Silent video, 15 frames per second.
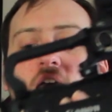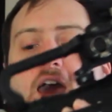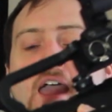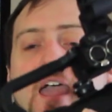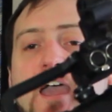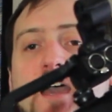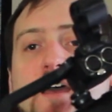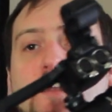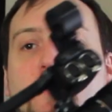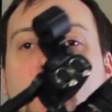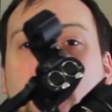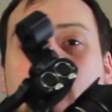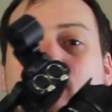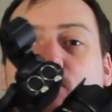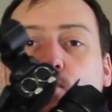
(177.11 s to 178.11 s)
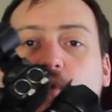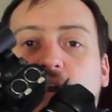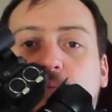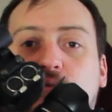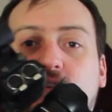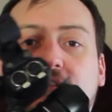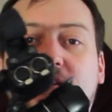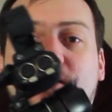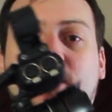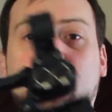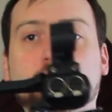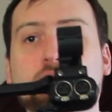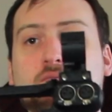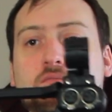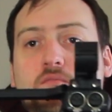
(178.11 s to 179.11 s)
And when I put the
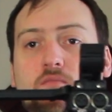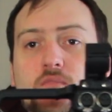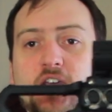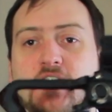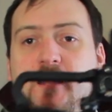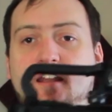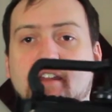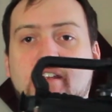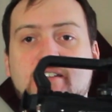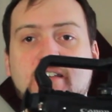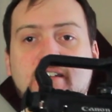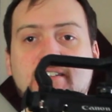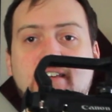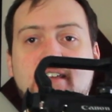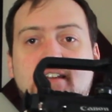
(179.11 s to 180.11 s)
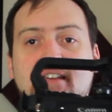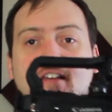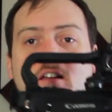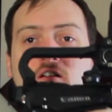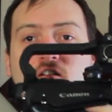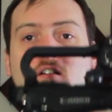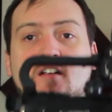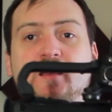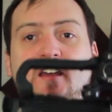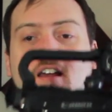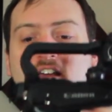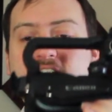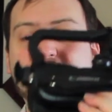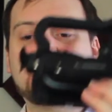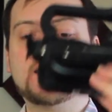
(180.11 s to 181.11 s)
Canon XA10 here,
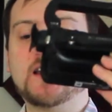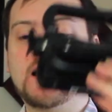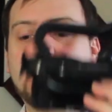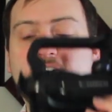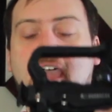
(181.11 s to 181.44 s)
it's not